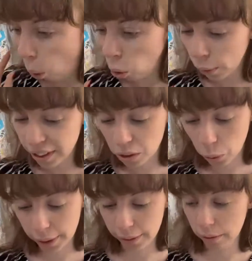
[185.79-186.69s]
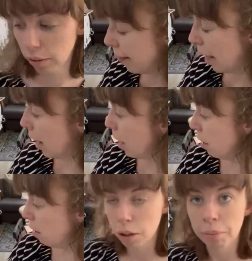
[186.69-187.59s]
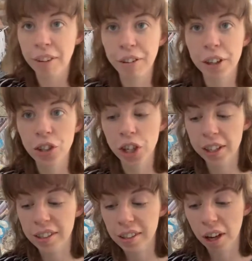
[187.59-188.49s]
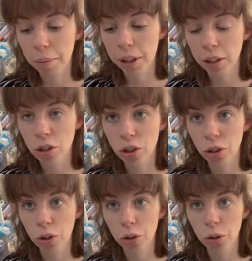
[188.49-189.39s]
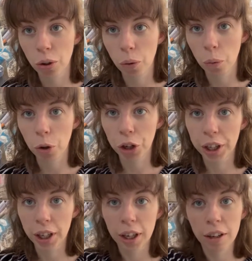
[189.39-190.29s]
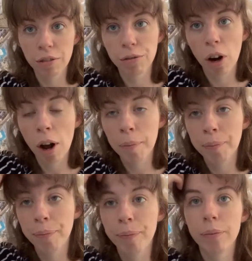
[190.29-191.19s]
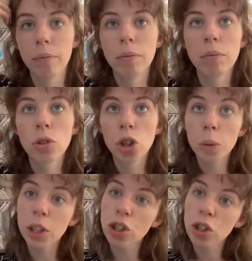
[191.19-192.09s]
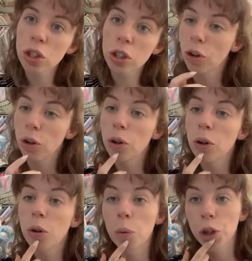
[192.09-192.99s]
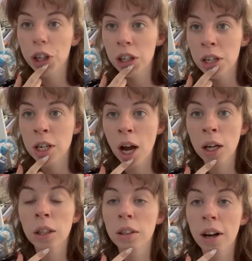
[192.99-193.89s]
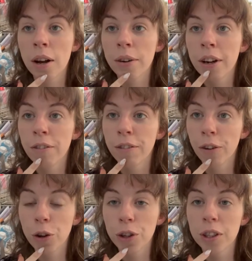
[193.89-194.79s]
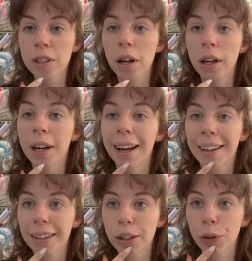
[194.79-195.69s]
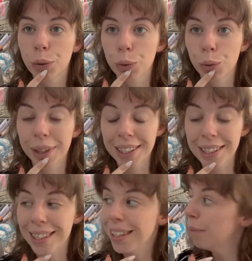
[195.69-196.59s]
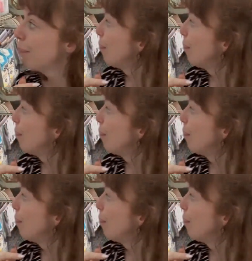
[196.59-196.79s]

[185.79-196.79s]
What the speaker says: Always a win. And then my friend Jess is coming to work here from 2-ish. So we're gonna knuckle down and focus like crazy.